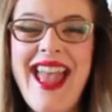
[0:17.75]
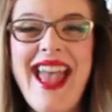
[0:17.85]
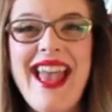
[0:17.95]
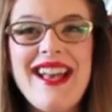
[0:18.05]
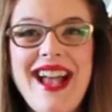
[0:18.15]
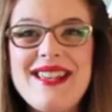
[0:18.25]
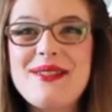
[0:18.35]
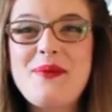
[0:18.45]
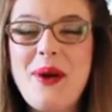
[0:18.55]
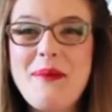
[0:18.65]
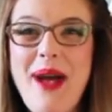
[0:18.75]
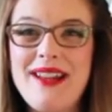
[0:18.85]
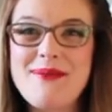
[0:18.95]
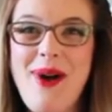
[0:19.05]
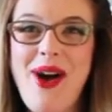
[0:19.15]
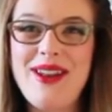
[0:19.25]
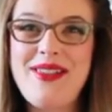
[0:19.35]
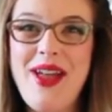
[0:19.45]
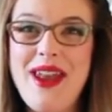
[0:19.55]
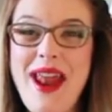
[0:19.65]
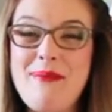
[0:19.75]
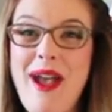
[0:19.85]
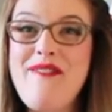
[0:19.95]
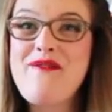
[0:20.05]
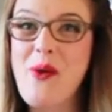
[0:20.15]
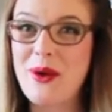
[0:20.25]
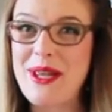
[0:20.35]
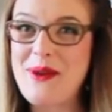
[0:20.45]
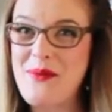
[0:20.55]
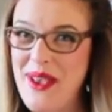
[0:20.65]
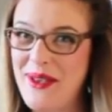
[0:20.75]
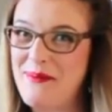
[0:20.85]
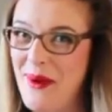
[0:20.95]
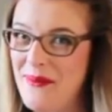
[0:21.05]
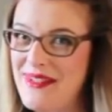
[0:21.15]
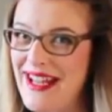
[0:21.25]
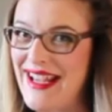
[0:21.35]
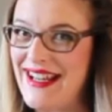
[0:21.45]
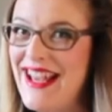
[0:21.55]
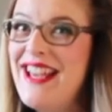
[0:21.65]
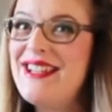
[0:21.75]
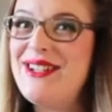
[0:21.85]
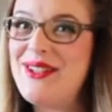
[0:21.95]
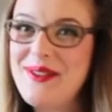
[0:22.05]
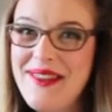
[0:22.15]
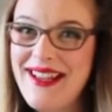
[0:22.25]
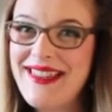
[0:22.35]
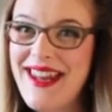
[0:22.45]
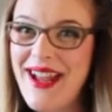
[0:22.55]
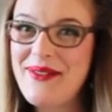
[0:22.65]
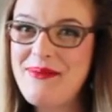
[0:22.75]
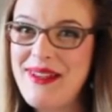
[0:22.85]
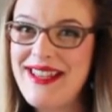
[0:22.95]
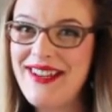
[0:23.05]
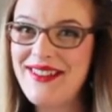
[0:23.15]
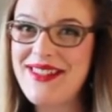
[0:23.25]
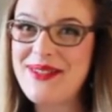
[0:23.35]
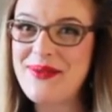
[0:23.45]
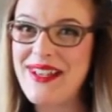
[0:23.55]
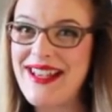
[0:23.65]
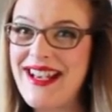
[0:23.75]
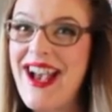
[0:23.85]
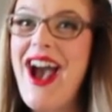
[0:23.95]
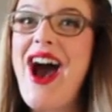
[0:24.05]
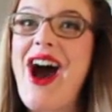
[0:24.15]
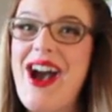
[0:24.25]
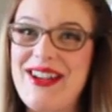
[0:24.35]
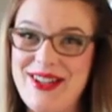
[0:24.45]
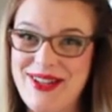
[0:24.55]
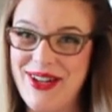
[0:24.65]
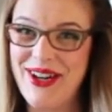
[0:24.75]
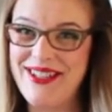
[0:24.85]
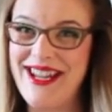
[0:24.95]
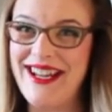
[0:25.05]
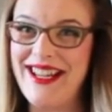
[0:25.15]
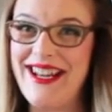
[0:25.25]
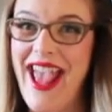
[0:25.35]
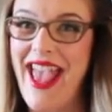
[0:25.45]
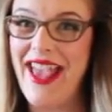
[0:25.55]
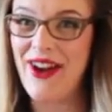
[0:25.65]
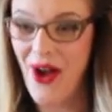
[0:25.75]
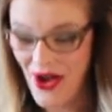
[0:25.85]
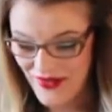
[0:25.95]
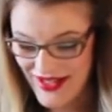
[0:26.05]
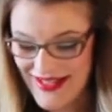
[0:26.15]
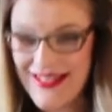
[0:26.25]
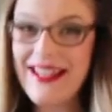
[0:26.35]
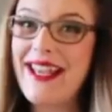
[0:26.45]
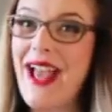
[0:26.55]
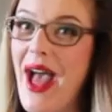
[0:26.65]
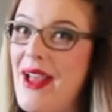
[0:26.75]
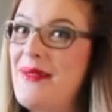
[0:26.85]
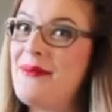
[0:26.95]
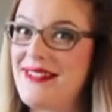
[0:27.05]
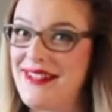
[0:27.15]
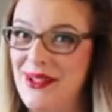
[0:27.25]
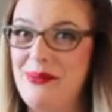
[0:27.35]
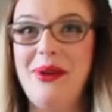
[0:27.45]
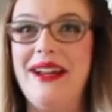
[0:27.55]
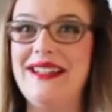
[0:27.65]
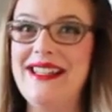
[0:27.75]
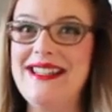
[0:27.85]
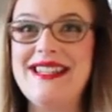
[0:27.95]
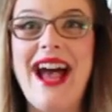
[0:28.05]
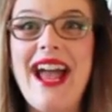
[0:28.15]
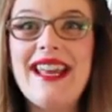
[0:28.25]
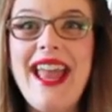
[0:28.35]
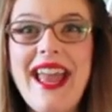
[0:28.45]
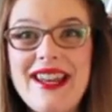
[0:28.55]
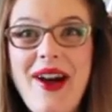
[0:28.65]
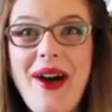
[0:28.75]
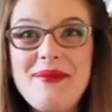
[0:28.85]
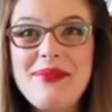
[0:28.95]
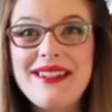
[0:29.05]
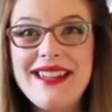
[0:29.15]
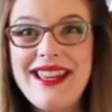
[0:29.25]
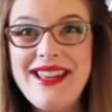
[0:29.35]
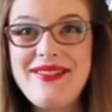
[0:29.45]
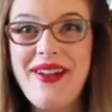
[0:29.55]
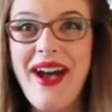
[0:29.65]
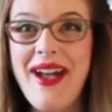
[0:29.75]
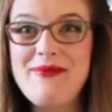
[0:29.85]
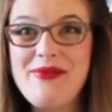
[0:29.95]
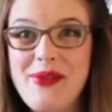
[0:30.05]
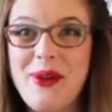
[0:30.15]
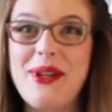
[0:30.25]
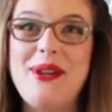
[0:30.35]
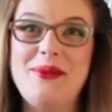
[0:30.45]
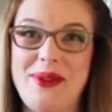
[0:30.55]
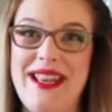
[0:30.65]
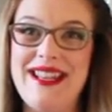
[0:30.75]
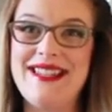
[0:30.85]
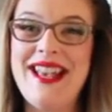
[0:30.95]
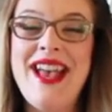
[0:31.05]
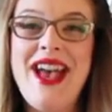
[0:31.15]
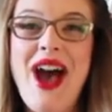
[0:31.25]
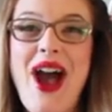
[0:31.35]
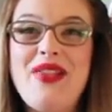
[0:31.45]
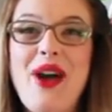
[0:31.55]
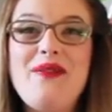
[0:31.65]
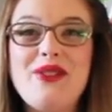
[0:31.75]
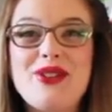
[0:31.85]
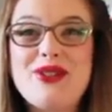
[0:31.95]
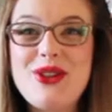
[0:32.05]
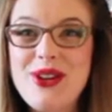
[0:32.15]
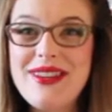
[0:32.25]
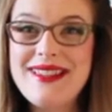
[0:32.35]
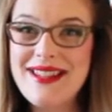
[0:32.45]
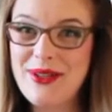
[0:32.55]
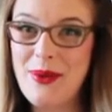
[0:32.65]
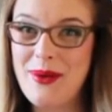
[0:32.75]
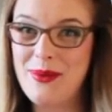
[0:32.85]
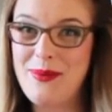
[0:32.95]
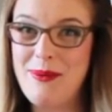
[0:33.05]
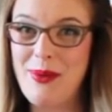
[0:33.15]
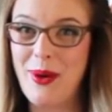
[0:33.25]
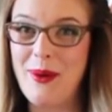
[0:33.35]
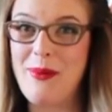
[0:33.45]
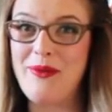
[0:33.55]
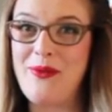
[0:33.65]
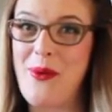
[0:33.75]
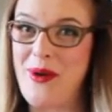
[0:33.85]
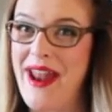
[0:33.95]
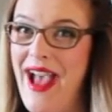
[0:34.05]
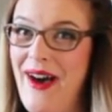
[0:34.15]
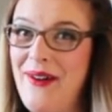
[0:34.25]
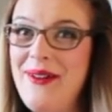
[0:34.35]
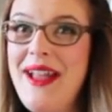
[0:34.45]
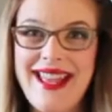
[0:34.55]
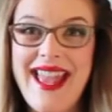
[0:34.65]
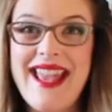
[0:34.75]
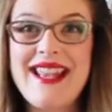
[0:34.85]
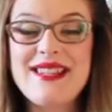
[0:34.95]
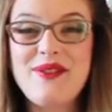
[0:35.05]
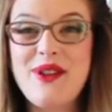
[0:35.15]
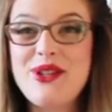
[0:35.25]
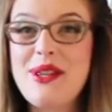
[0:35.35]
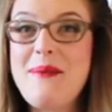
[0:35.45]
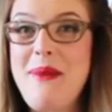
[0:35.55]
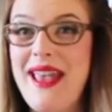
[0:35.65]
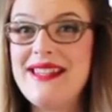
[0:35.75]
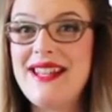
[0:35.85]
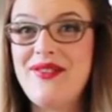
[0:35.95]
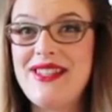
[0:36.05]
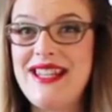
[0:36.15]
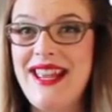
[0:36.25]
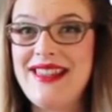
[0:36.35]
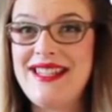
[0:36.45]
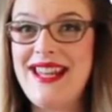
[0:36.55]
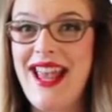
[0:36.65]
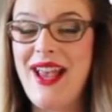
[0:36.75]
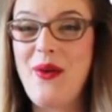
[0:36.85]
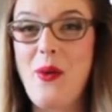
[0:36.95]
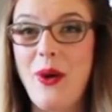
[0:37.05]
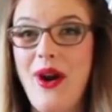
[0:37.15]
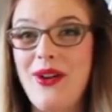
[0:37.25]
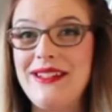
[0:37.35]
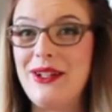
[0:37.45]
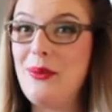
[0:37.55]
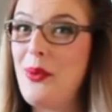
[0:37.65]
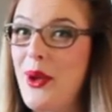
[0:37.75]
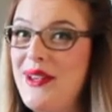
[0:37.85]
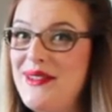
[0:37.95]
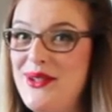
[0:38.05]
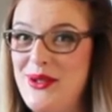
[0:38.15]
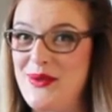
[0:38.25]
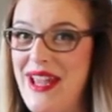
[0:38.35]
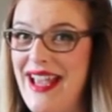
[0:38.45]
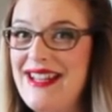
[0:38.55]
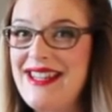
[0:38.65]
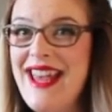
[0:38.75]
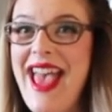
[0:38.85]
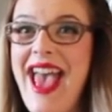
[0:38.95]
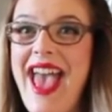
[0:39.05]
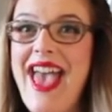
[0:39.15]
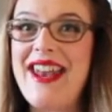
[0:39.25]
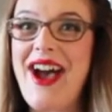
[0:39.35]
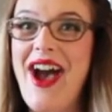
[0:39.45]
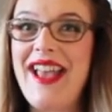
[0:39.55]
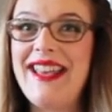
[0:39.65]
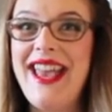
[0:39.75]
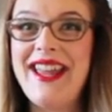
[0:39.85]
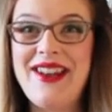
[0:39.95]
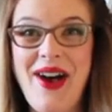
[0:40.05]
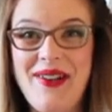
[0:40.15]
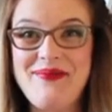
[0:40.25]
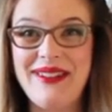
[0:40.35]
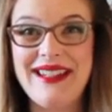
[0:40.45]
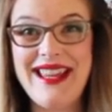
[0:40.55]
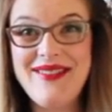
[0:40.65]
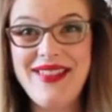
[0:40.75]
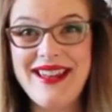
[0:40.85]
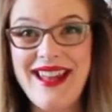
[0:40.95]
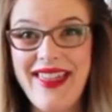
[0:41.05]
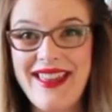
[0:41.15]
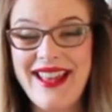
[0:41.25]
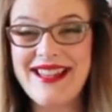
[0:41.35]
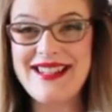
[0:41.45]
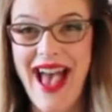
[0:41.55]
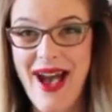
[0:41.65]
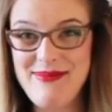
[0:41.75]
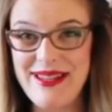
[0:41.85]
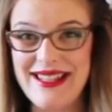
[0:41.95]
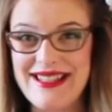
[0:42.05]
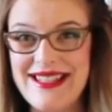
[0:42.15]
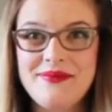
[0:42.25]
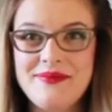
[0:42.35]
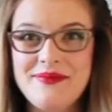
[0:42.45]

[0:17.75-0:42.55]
Hey guys, and welcome back to Mahanathon and my 40-week bump date. Did you think that I would be here this week? I sure didn't, and obviously I am still pregnant. I cannot believe I'm 40 weeks. I thought for sure this little one would be born before now. It's officially May 17th today, or our little boy's due date, and I cannot believe that nothing has happened.